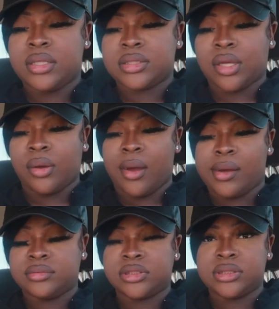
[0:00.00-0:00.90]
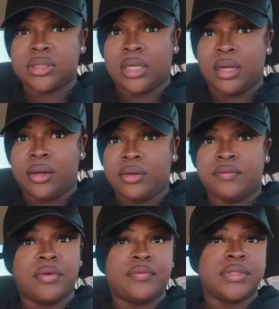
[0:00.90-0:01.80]
So I'm just like, I don't even
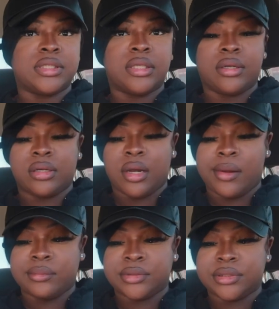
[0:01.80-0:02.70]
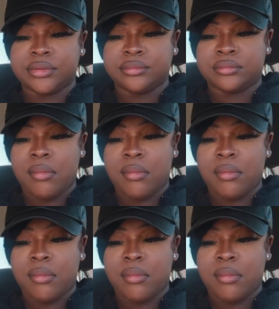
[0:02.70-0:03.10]
know if he's in here or not, but.